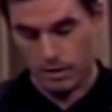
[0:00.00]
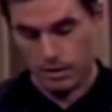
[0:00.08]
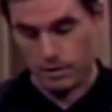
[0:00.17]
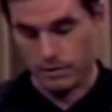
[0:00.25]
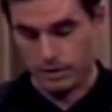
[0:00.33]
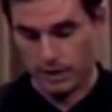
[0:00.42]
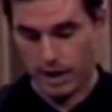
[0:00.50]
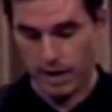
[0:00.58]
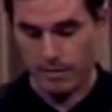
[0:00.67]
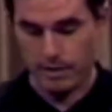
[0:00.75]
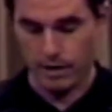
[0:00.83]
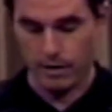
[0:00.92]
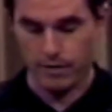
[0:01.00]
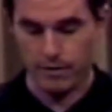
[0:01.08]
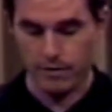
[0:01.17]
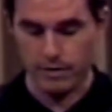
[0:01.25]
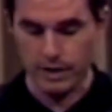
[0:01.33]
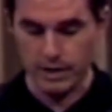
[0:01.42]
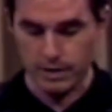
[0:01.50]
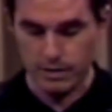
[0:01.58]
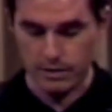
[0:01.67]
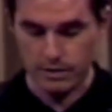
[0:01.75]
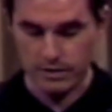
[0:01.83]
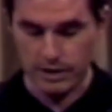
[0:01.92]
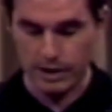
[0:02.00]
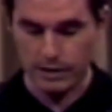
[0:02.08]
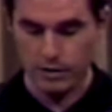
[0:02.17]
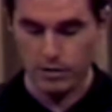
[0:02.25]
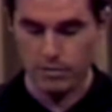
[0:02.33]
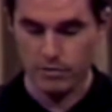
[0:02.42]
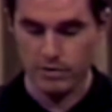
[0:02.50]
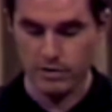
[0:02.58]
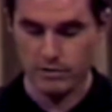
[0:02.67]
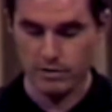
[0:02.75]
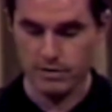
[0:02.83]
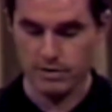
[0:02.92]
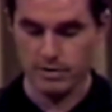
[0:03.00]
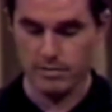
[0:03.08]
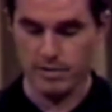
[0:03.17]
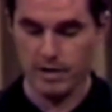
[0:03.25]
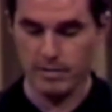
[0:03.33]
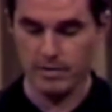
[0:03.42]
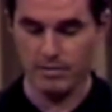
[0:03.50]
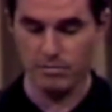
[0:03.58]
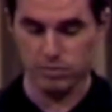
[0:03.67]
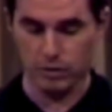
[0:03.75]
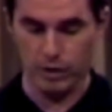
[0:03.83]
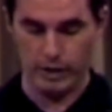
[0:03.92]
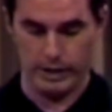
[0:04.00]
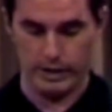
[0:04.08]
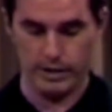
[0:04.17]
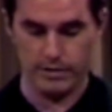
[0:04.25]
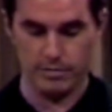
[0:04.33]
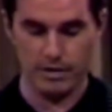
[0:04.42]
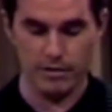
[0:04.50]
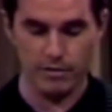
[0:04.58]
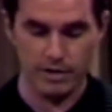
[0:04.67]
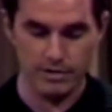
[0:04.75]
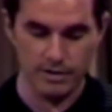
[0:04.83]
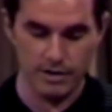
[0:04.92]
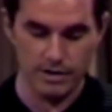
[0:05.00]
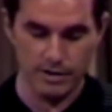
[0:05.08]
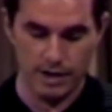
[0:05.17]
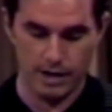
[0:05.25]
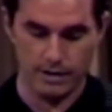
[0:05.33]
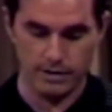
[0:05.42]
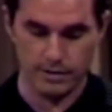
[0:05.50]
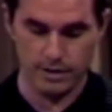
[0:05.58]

Here's the copy. A 30-year state Human Resources Department employee has been arrested in Dallas